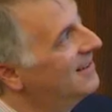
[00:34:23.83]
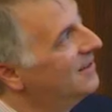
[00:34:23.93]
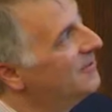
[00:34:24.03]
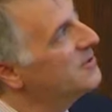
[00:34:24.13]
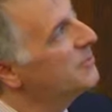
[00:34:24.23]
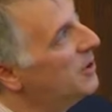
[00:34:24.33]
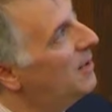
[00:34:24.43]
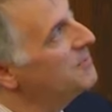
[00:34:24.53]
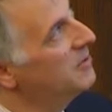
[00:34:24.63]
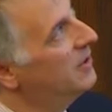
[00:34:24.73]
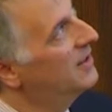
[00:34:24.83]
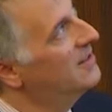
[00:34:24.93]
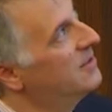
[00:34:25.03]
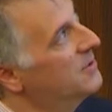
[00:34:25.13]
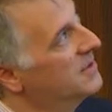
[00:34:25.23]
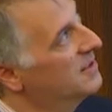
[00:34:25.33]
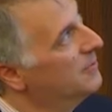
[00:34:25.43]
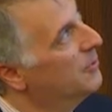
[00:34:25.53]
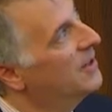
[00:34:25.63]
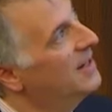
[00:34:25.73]
the first problem you run into is that your
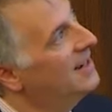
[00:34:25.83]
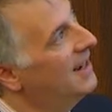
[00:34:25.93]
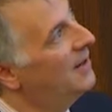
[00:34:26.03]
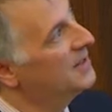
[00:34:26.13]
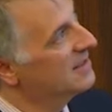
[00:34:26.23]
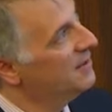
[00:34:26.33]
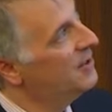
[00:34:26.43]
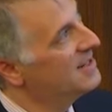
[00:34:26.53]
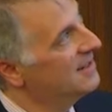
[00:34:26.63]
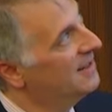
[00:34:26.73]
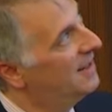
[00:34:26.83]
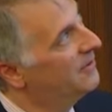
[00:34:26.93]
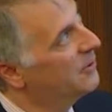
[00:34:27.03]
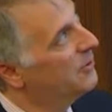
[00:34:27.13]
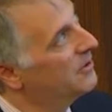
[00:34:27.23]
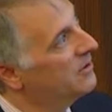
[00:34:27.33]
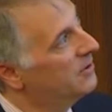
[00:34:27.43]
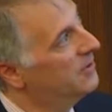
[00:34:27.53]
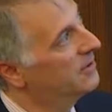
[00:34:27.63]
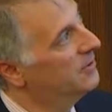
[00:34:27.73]
brain now has lost a lot of
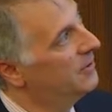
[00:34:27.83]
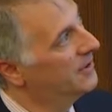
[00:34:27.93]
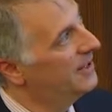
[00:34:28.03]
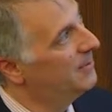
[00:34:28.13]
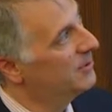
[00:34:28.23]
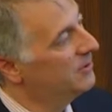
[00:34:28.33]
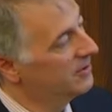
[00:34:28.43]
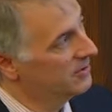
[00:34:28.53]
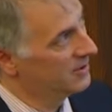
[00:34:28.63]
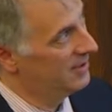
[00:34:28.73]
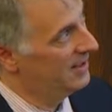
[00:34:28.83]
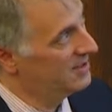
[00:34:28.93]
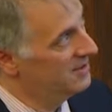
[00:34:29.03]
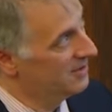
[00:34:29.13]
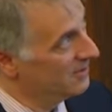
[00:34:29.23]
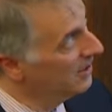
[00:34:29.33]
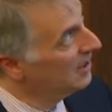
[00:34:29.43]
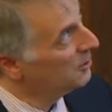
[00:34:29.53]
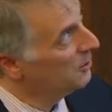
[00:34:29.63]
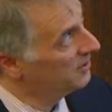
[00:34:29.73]
cortical-cortical and thalamocortical connections or
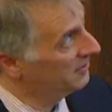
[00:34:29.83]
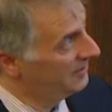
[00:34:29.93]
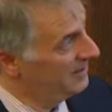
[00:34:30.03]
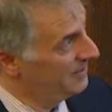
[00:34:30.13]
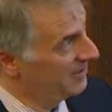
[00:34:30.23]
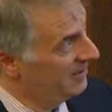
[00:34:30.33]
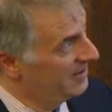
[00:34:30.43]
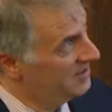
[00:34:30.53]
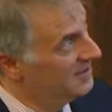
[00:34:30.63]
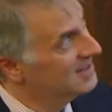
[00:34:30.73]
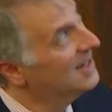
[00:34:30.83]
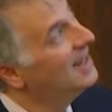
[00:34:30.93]
cortical-thalamic connections,